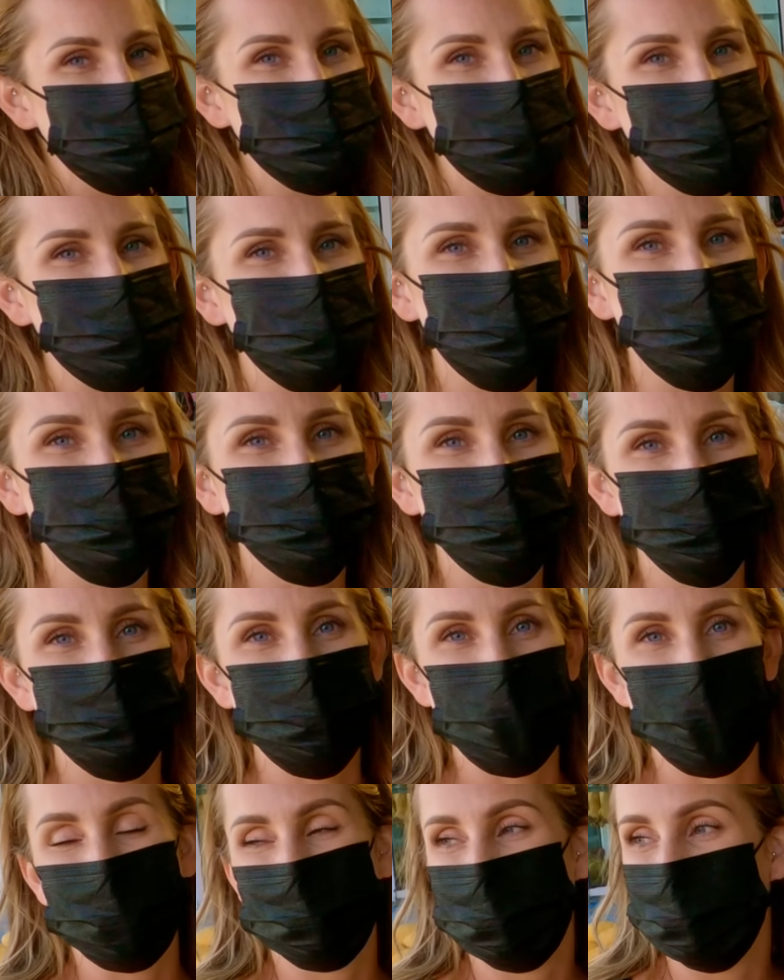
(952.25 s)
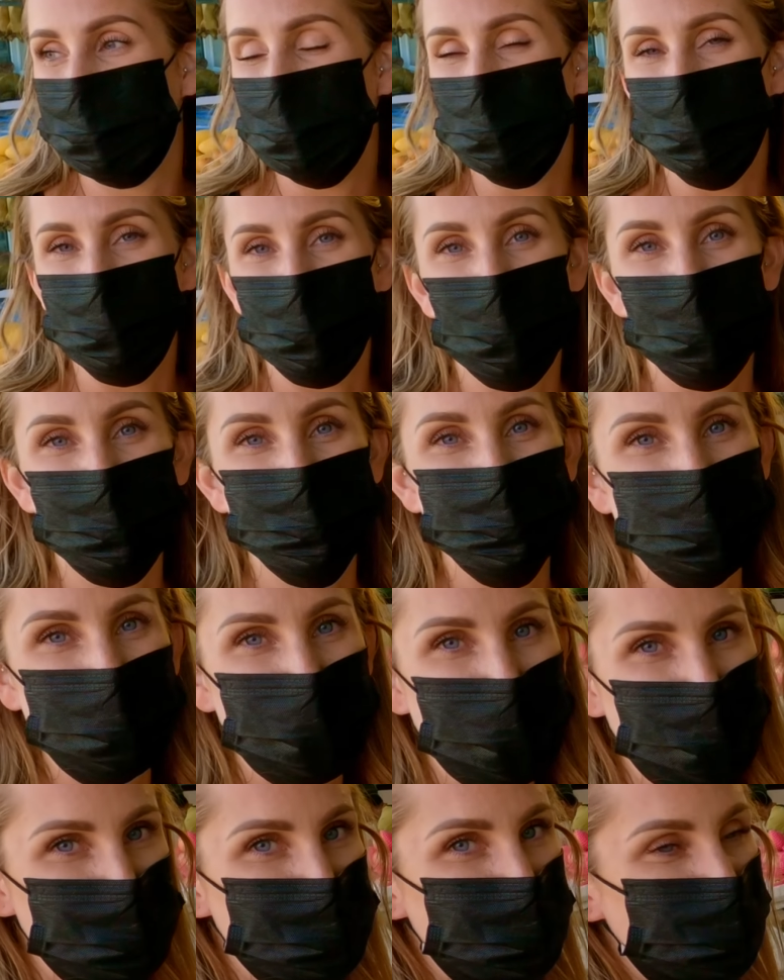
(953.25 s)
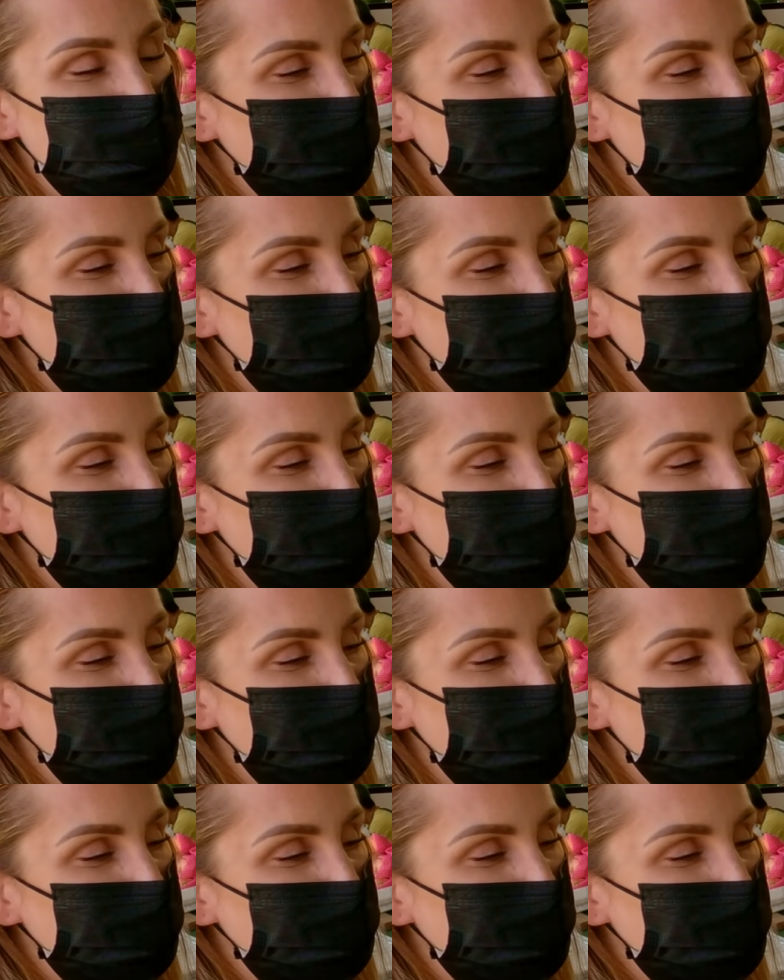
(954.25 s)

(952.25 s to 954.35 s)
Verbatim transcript: is like a little snack. a little warm me up.